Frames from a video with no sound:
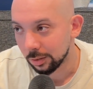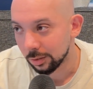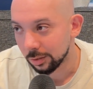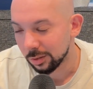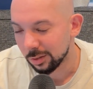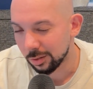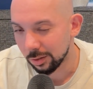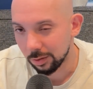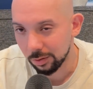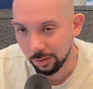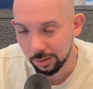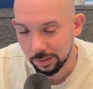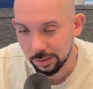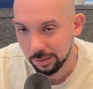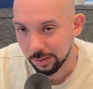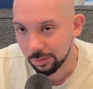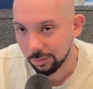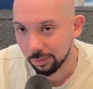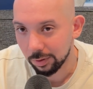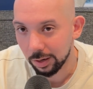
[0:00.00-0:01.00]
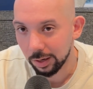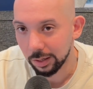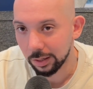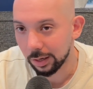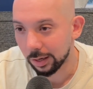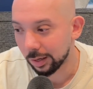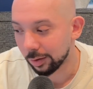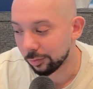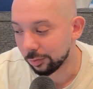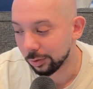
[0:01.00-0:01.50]
the loss, right?
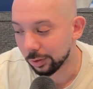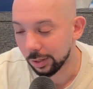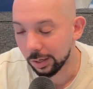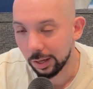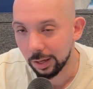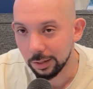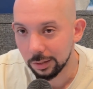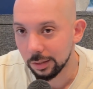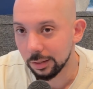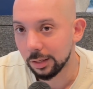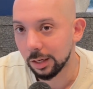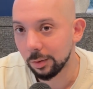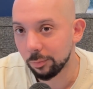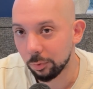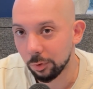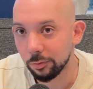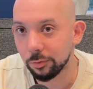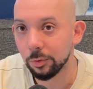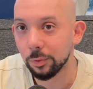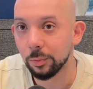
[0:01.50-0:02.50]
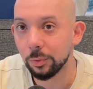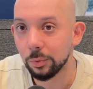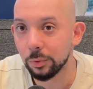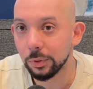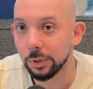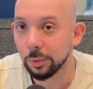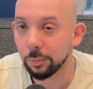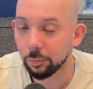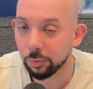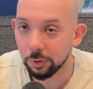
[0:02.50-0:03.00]
Like, if you can end the day
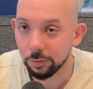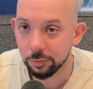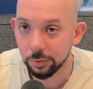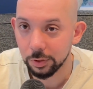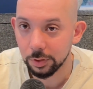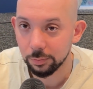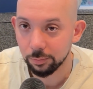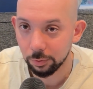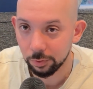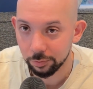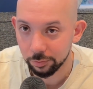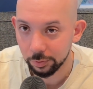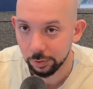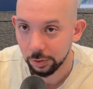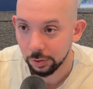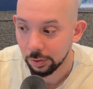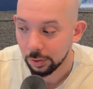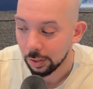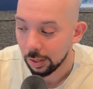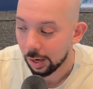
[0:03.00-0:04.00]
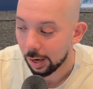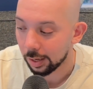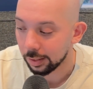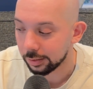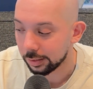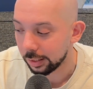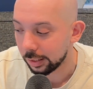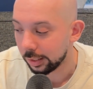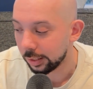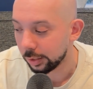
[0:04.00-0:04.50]
profitable, then profit is profit.
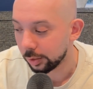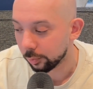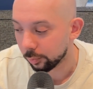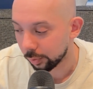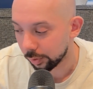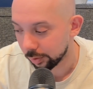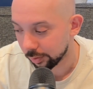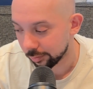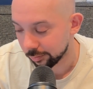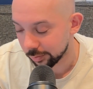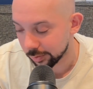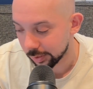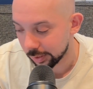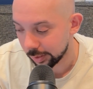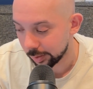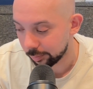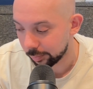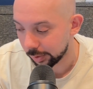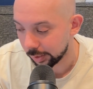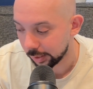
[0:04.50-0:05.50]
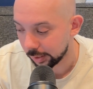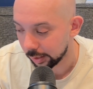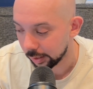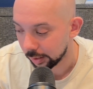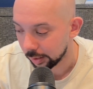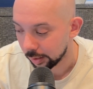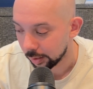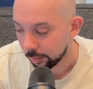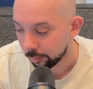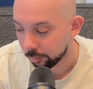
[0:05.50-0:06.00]
Ideally, you want to obviously be
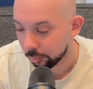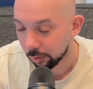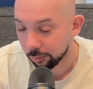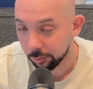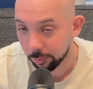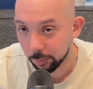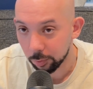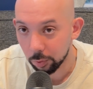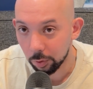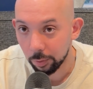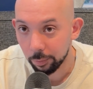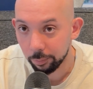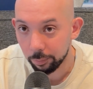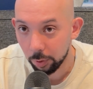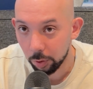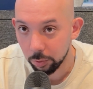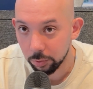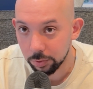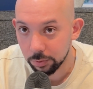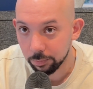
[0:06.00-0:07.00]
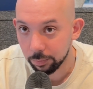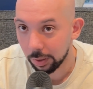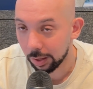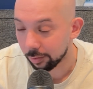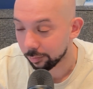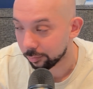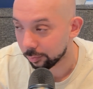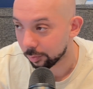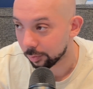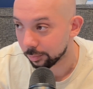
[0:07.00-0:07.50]
profitable on both
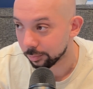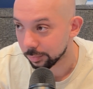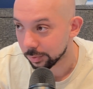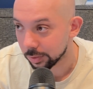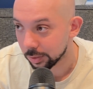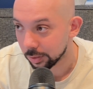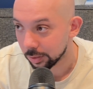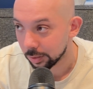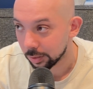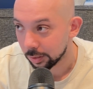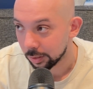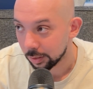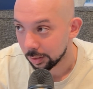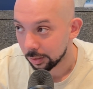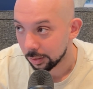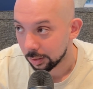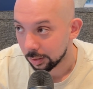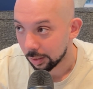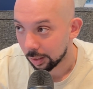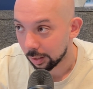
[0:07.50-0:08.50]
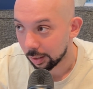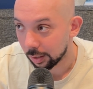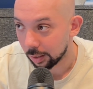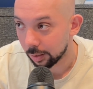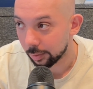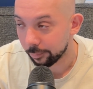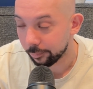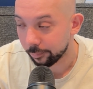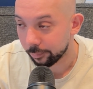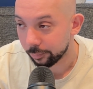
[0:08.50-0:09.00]
platforms.
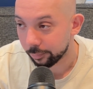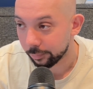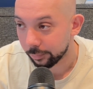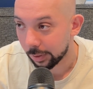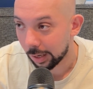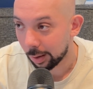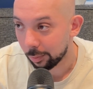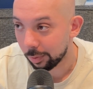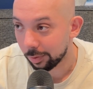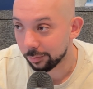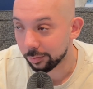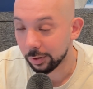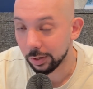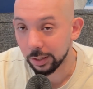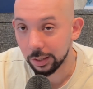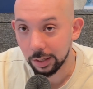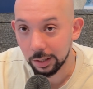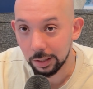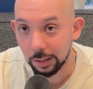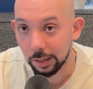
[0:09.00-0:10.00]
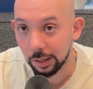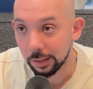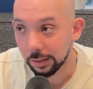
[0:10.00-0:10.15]
However, again, like